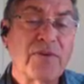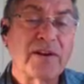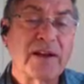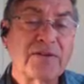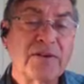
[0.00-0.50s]

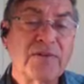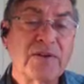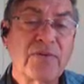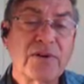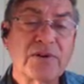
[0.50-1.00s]
fun
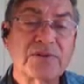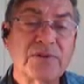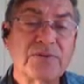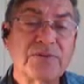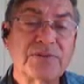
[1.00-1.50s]
activity for your
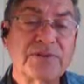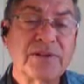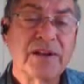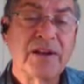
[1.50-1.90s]
students,